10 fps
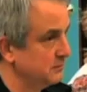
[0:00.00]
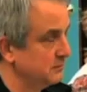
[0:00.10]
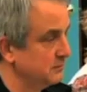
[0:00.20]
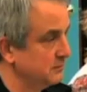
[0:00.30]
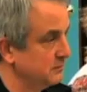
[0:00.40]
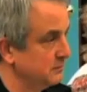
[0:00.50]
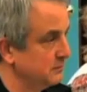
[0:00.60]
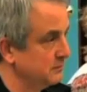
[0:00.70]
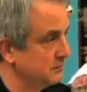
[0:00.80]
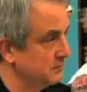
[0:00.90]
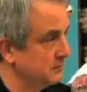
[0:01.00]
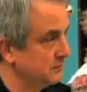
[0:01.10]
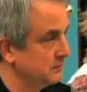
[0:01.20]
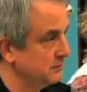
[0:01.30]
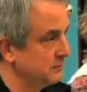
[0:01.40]

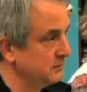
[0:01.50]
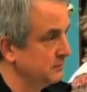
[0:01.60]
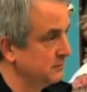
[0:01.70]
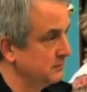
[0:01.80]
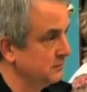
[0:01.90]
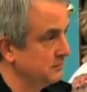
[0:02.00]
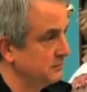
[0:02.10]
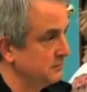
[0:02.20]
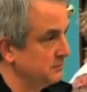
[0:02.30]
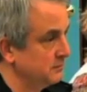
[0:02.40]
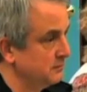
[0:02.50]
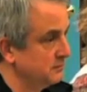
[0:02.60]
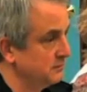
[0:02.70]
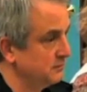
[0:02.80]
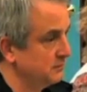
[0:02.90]

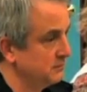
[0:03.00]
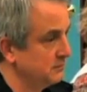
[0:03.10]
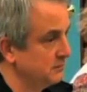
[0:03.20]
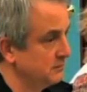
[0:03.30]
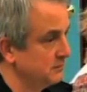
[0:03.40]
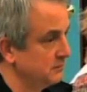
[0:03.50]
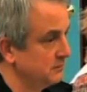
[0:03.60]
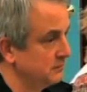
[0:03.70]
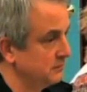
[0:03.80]
[no speech]